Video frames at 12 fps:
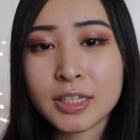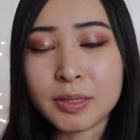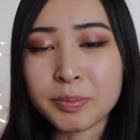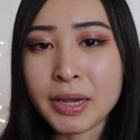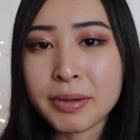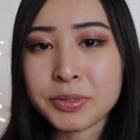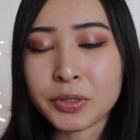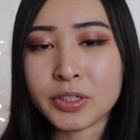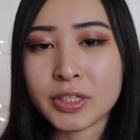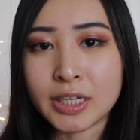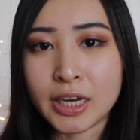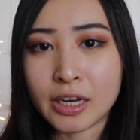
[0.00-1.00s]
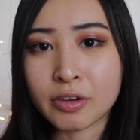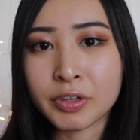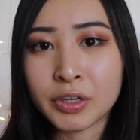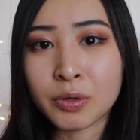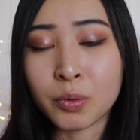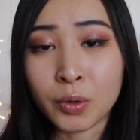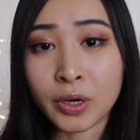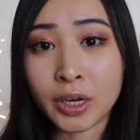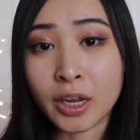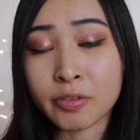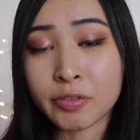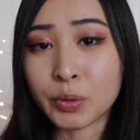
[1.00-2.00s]
sometimes there is an interview or an
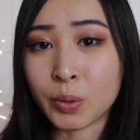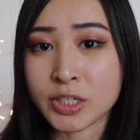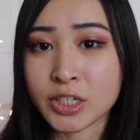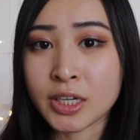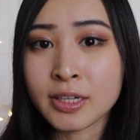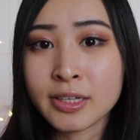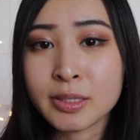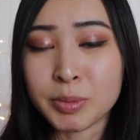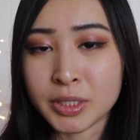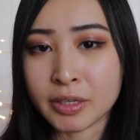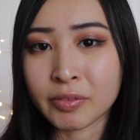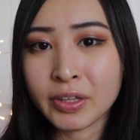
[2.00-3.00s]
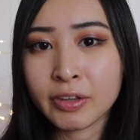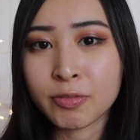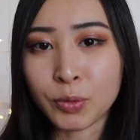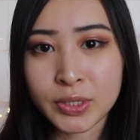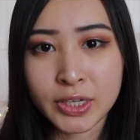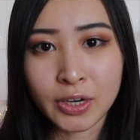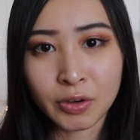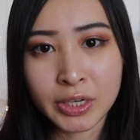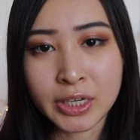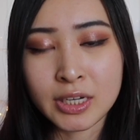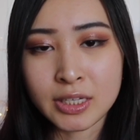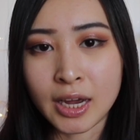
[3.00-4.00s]
interview question specifically for security
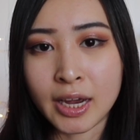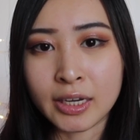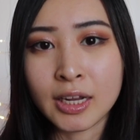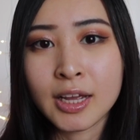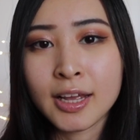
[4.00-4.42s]
design,